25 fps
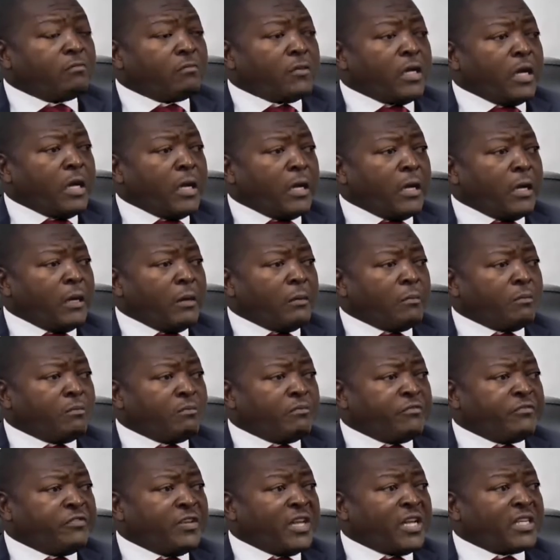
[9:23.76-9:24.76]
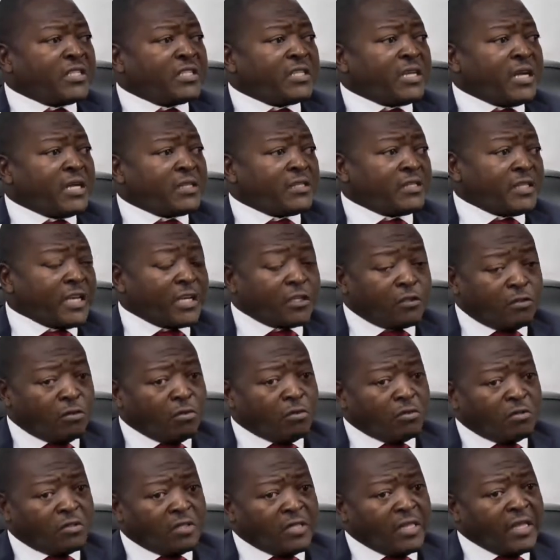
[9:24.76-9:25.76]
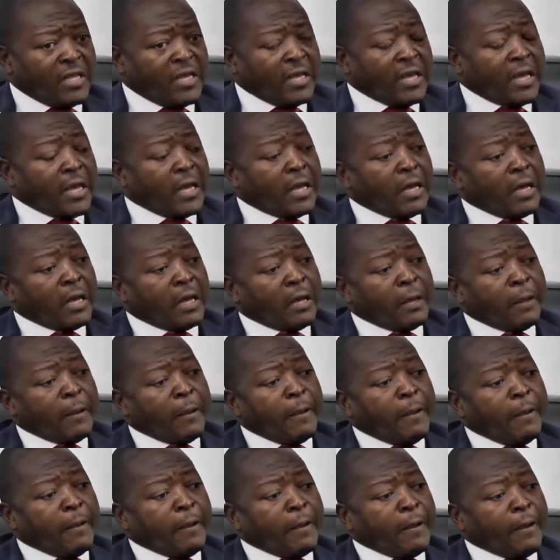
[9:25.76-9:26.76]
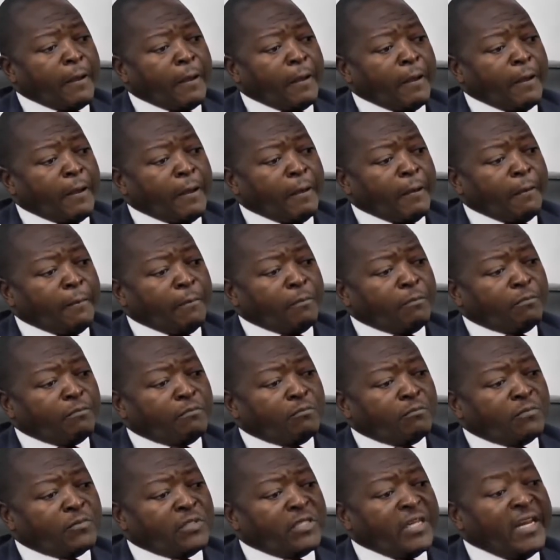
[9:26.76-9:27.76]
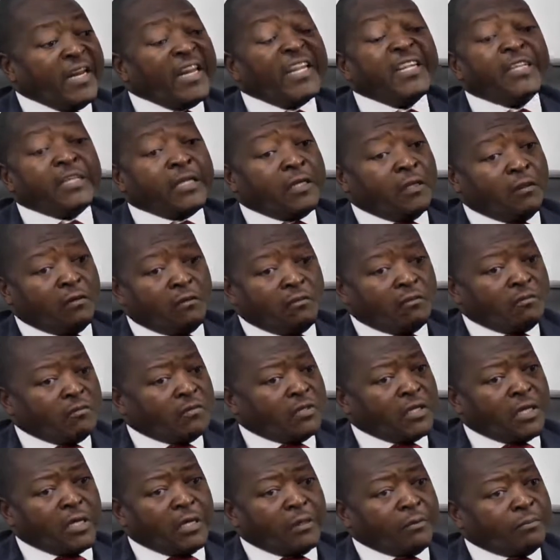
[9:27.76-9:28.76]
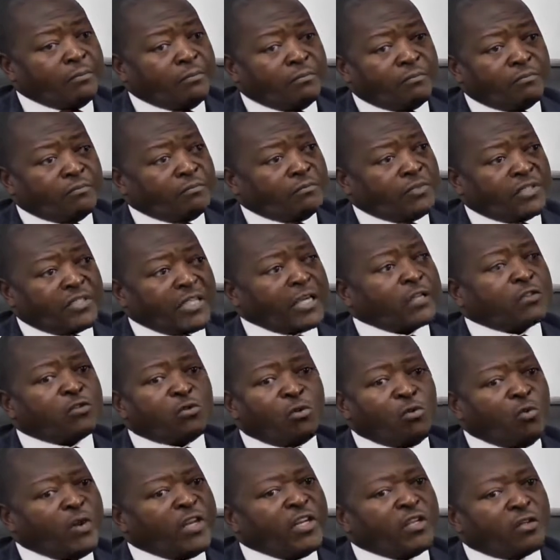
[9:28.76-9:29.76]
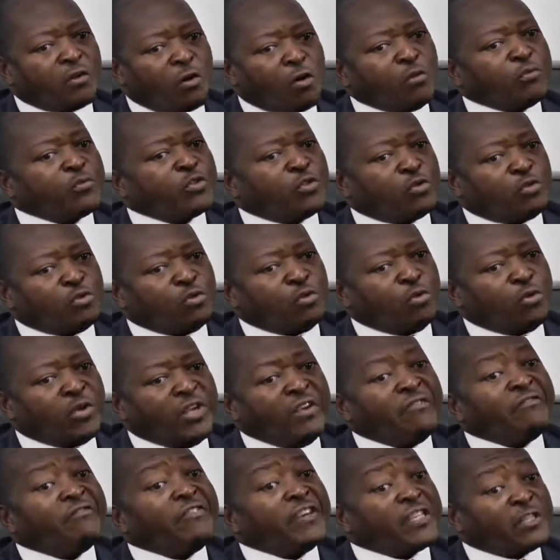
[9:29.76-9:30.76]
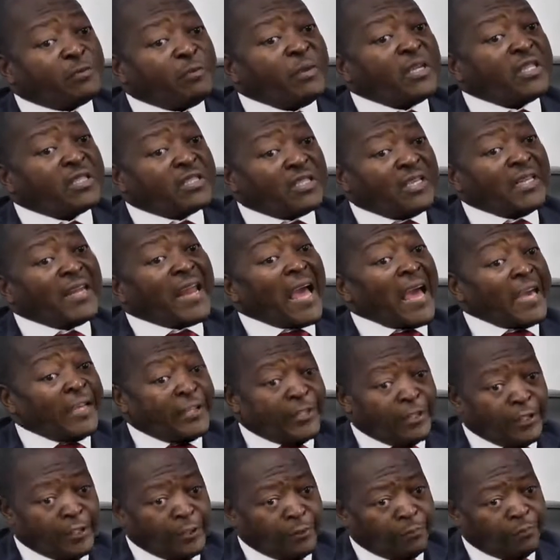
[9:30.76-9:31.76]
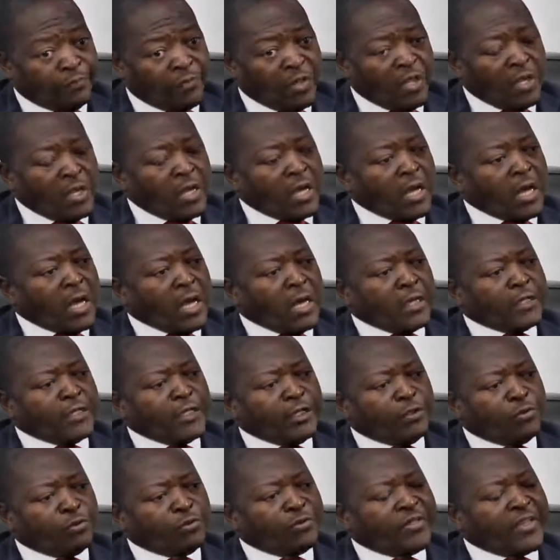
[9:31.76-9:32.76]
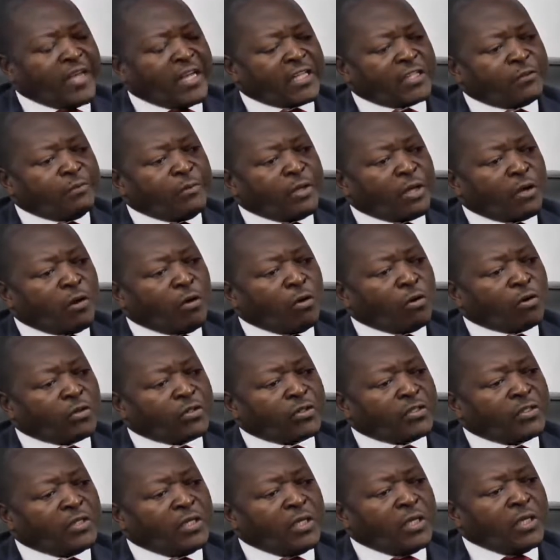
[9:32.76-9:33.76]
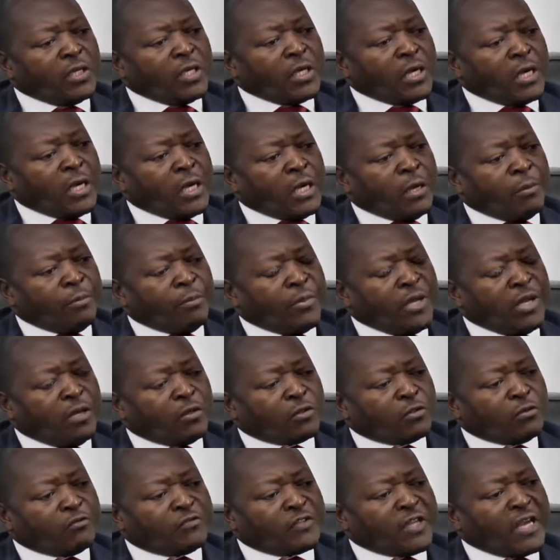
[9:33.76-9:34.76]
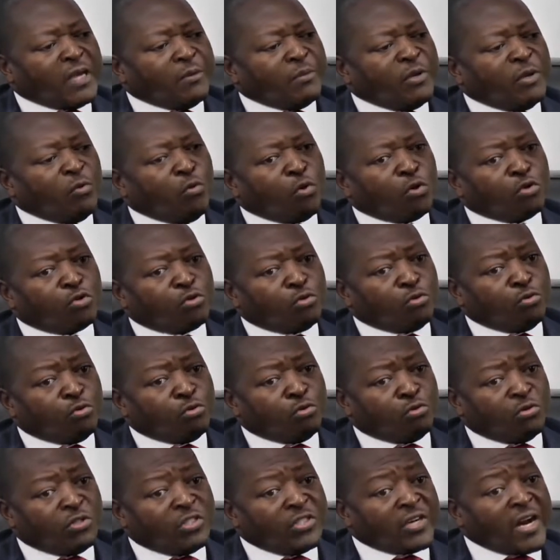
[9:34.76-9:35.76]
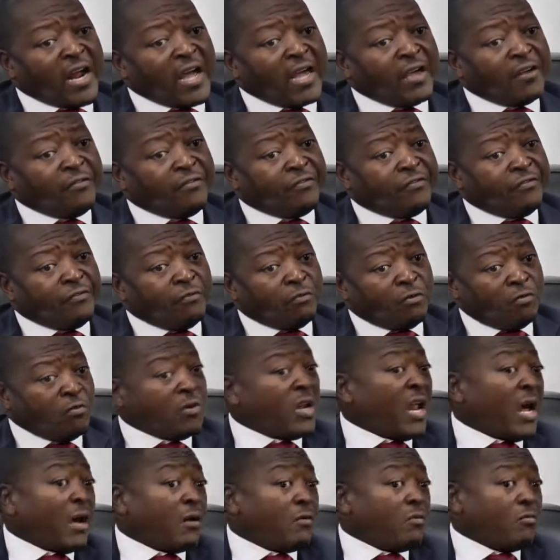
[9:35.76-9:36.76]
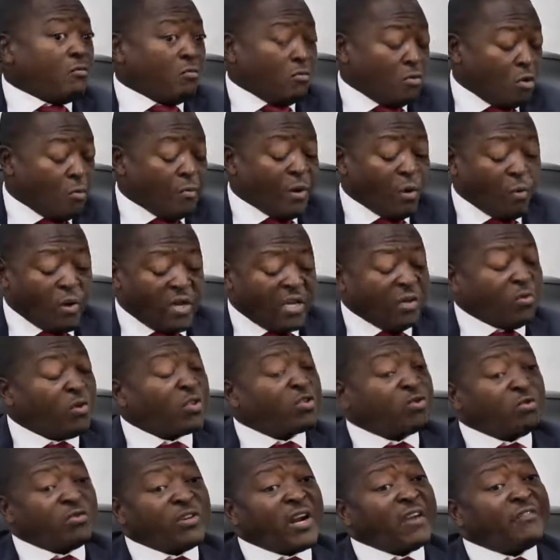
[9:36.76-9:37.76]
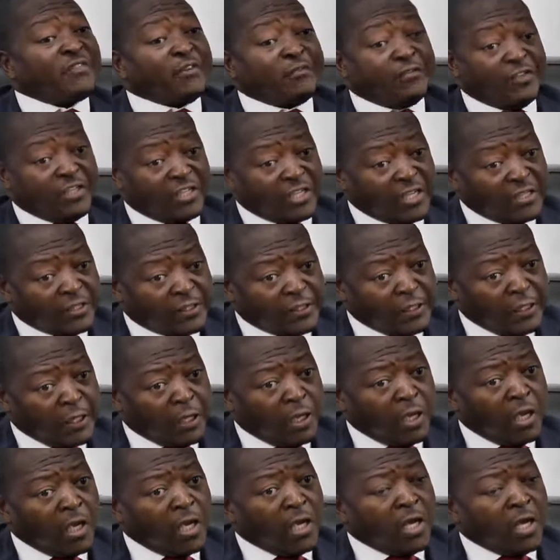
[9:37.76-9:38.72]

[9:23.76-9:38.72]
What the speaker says: financial sectors, they are the leading sector when it comes to investment in IT. They do that because a lot of time they want to drive, now, number one, they want to drive efficiency,